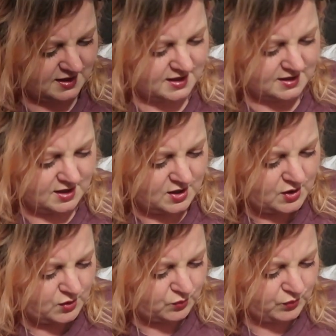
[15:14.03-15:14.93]
got
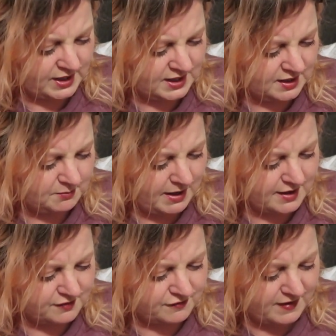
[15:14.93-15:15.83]
Reading
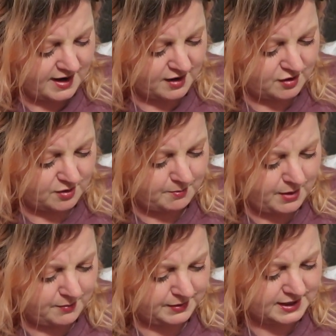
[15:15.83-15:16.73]
by the Fire,
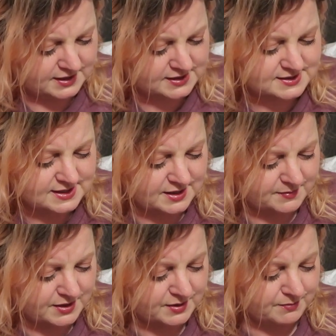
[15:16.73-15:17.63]
Pumpkin
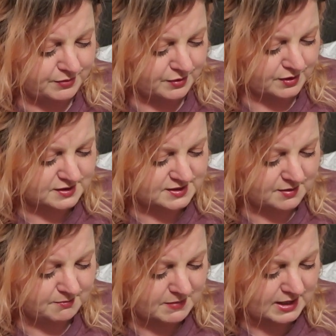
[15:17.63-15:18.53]
Cinnamon Books,
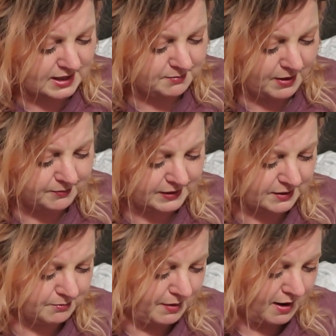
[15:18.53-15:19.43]
Mini
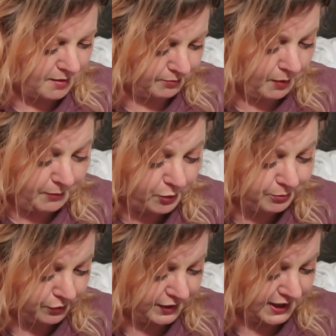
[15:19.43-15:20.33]
Pumpkin Pop
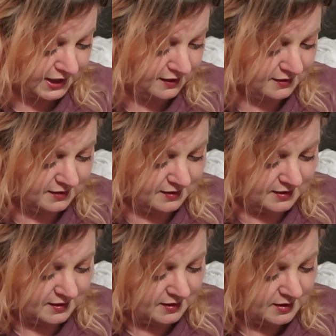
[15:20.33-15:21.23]
Potpourri.
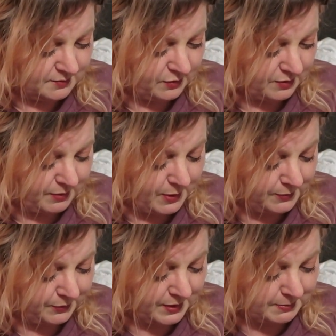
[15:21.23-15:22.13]
Pour
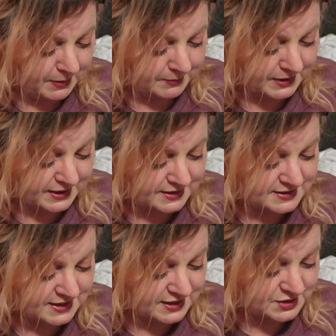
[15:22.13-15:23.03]
potpourri
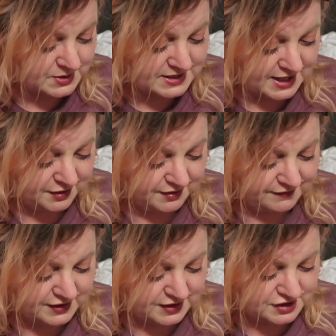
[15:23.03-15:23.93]
pumpkins into a
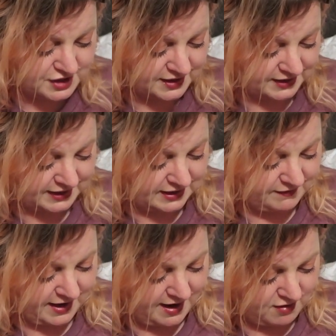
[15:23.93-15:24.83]
decorative dish and leave
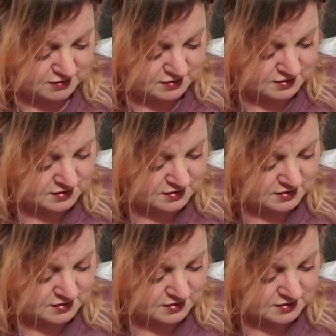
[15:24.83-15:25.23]
out.